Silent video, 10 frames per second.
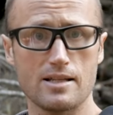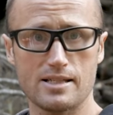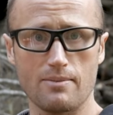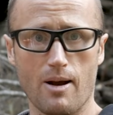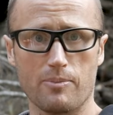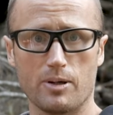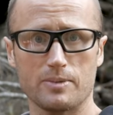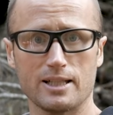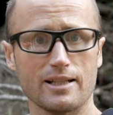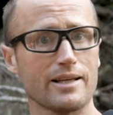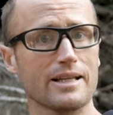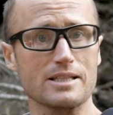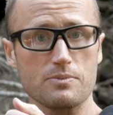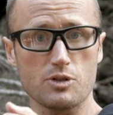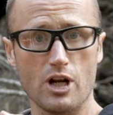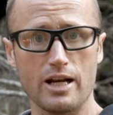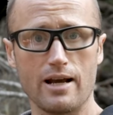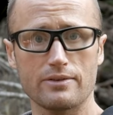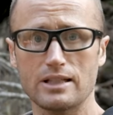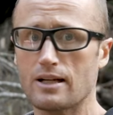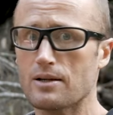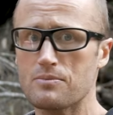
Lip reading: semi-permanently, get some chain out there,